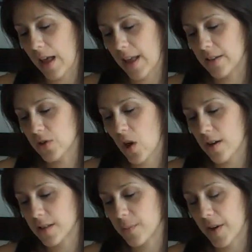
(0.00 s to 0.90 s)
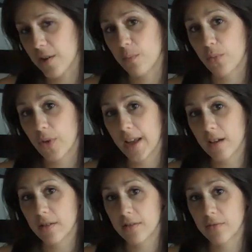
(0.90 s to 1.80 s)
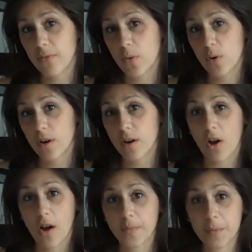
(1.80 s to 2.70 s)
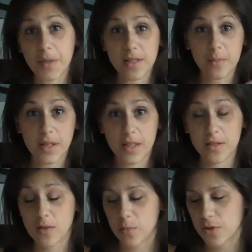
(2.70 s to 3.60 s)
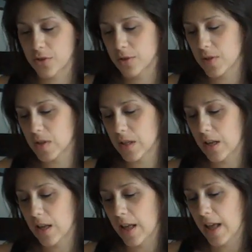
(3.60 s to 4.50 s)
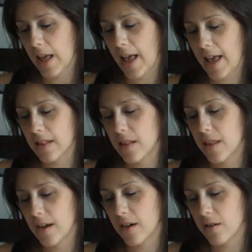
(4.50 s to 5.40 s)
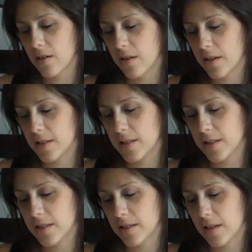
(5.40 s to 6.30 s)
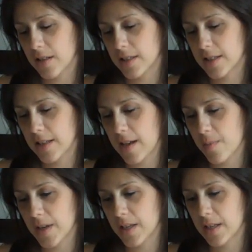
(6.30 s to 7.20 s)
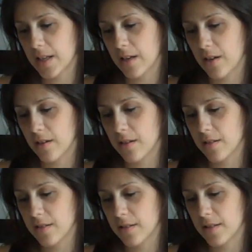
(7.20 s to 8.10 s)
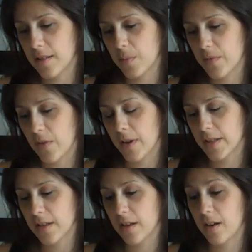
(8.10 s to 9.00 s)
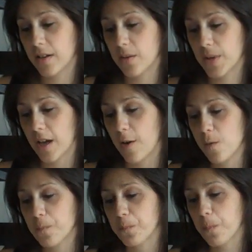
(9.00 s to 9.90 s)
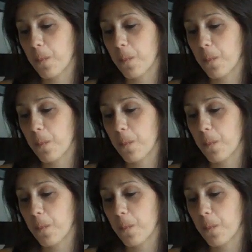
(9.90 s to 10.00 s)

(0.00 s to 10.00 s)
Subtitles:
And it talks about a break for optimism in these commercials. And there is a statement in here. Let me find it. Oh, here we go.